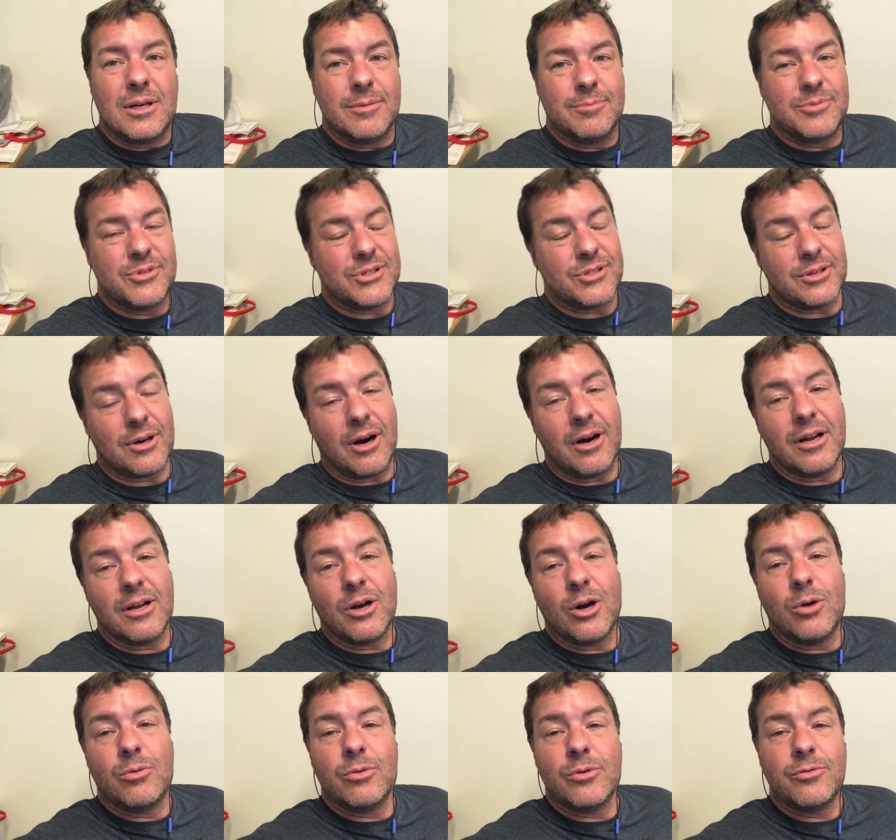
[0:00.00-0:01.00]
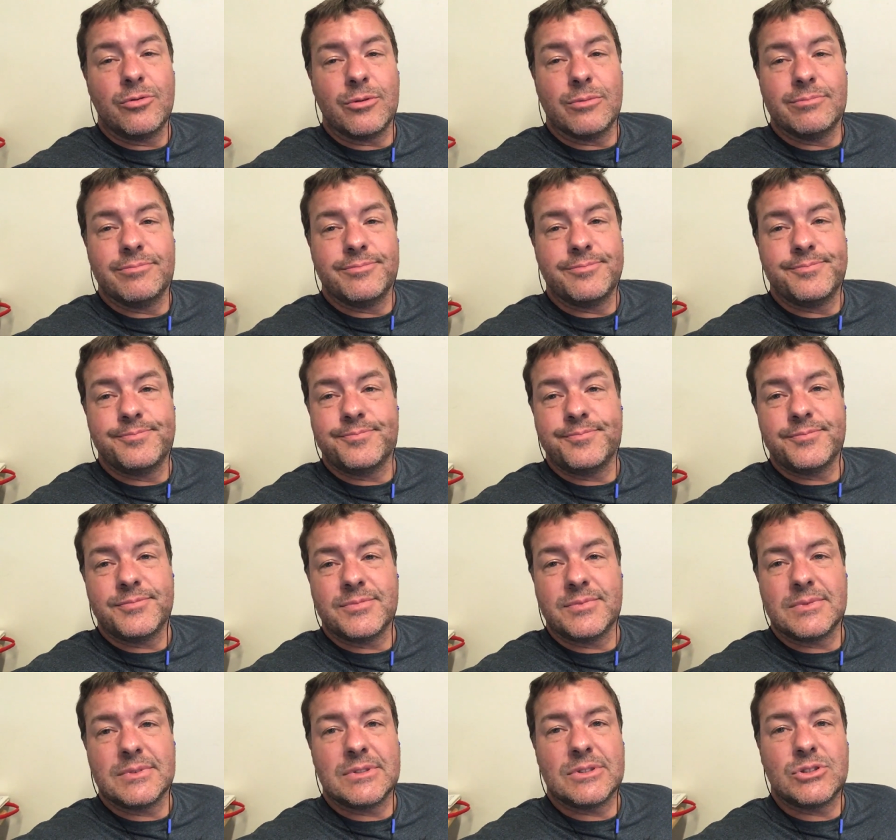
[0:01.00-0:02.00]
I'm starting over from
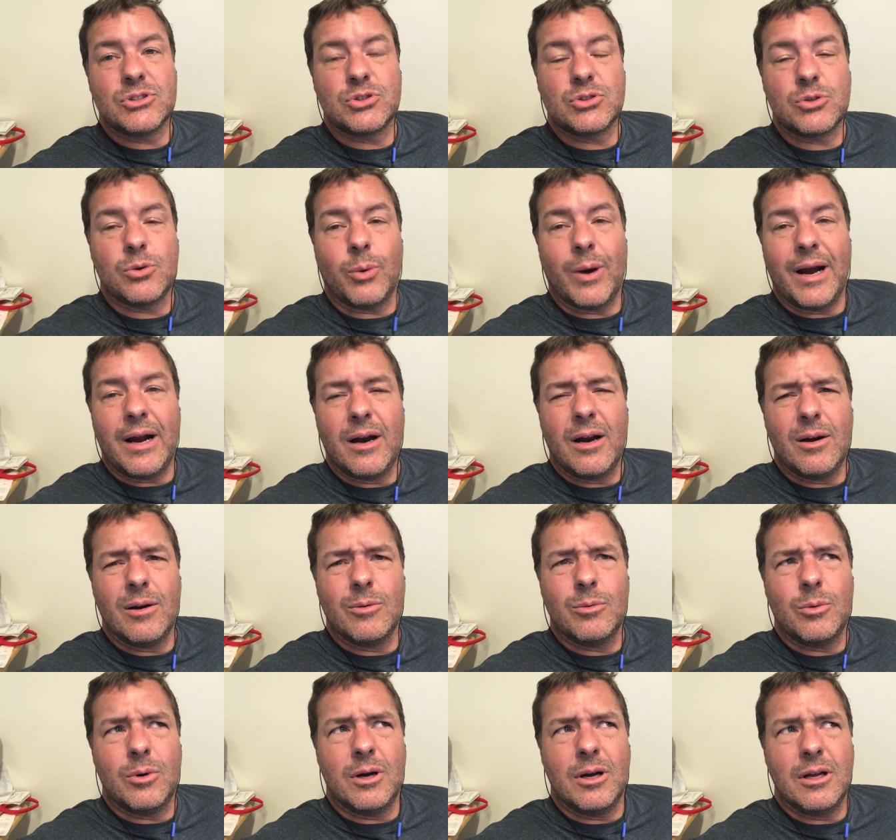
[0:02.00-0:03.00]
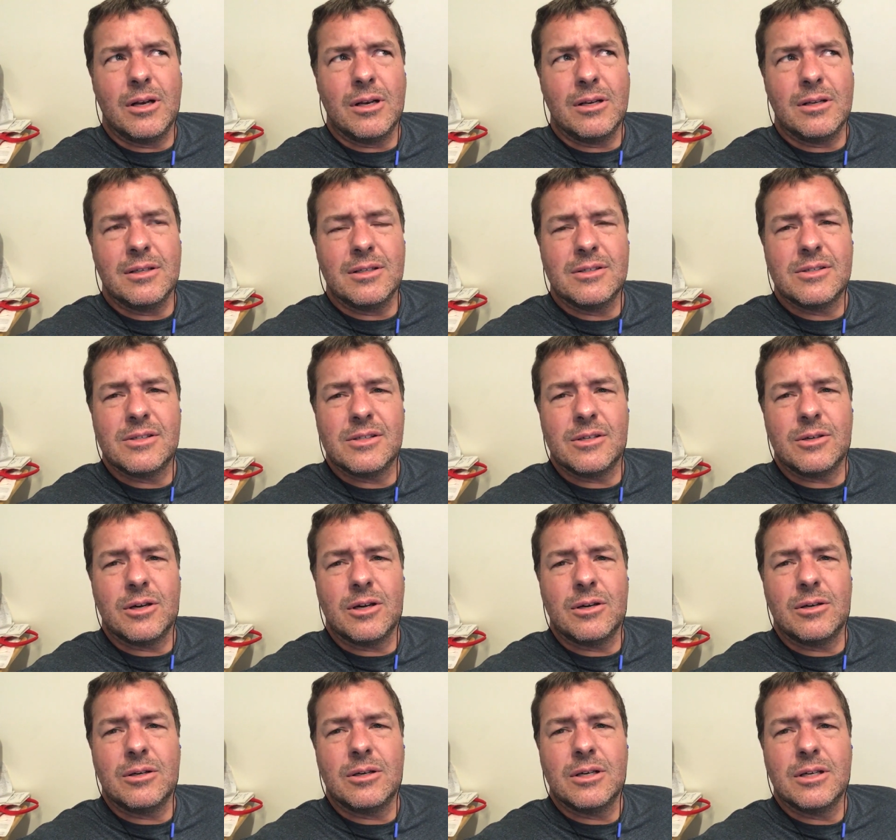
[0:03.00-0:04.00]
square 1,
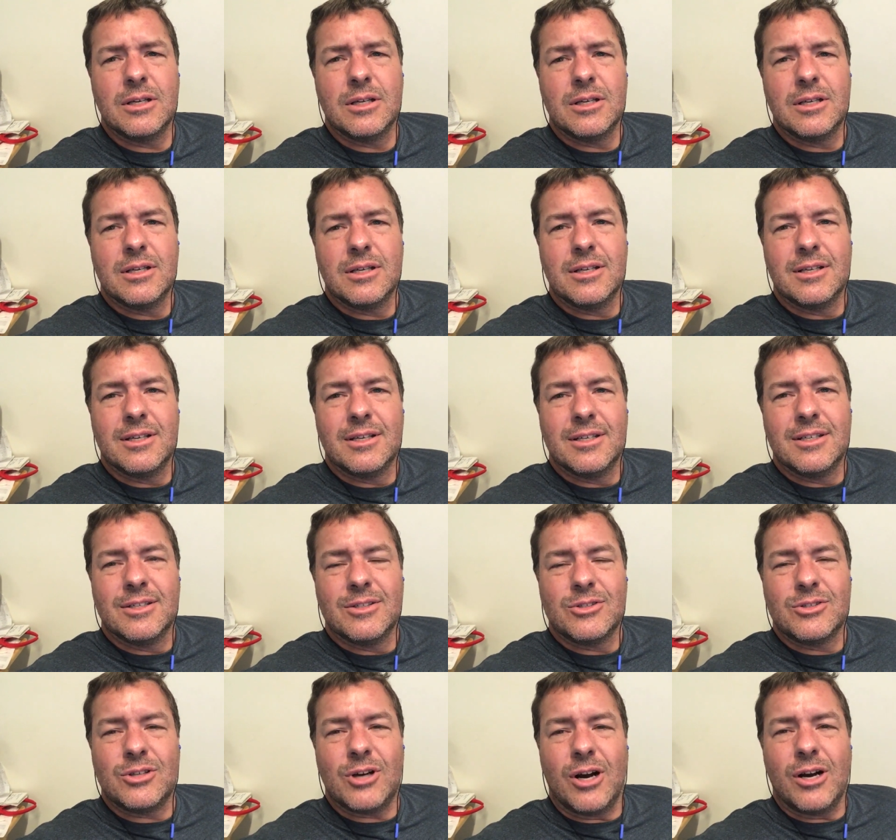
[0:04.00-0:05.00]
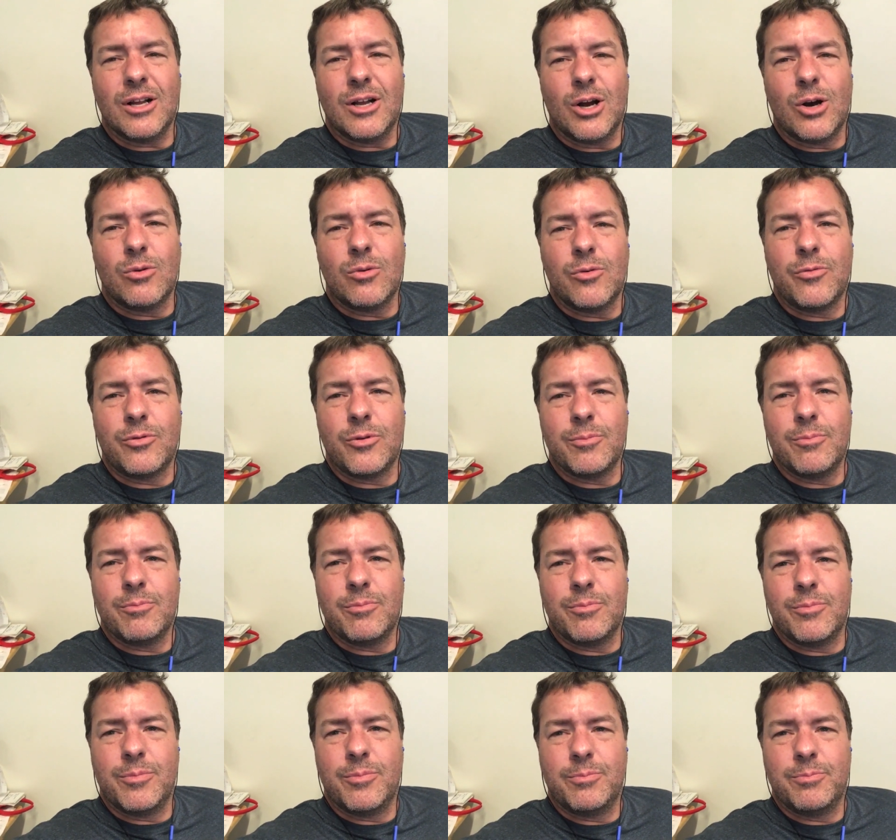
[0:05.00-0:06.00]
0. Starting over
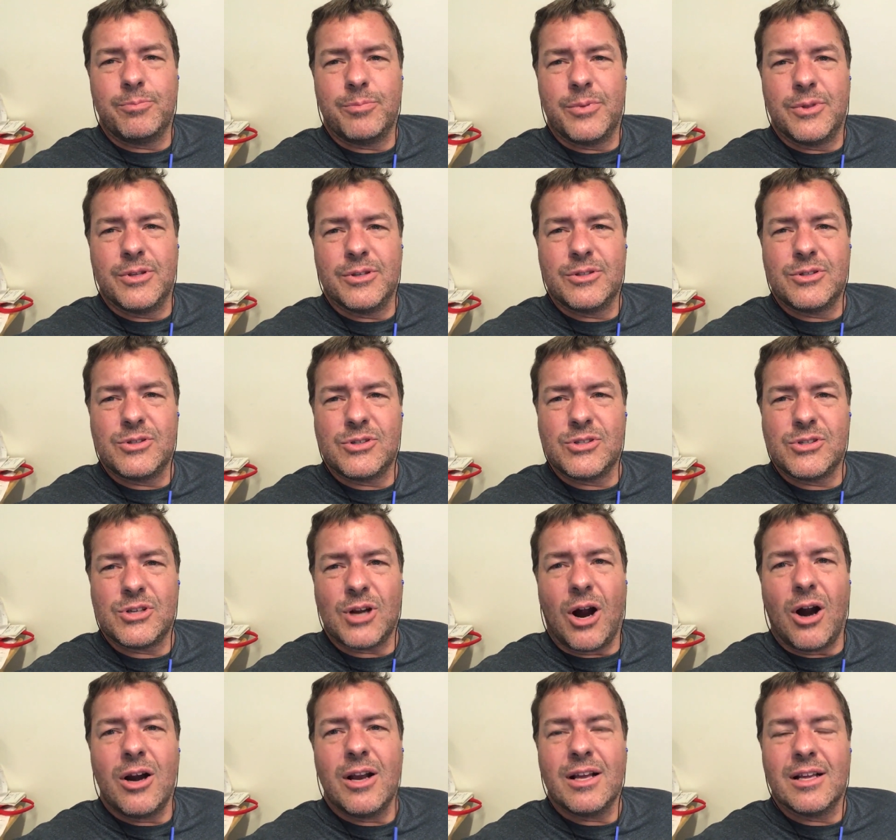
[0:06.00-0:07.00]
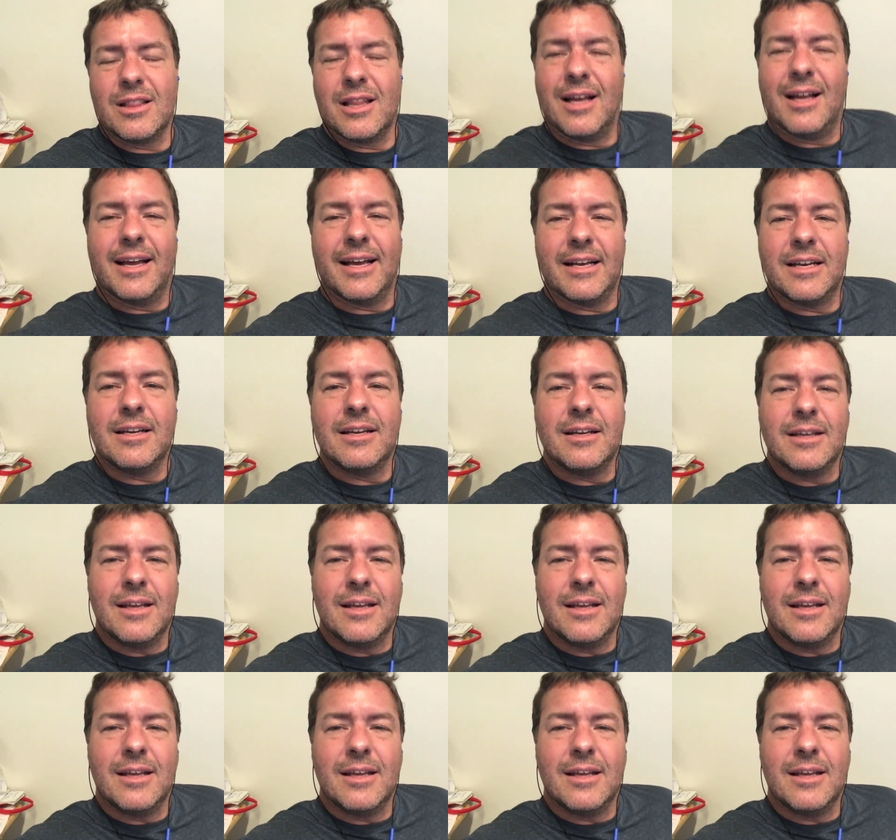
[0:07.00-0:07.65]
from the starting line.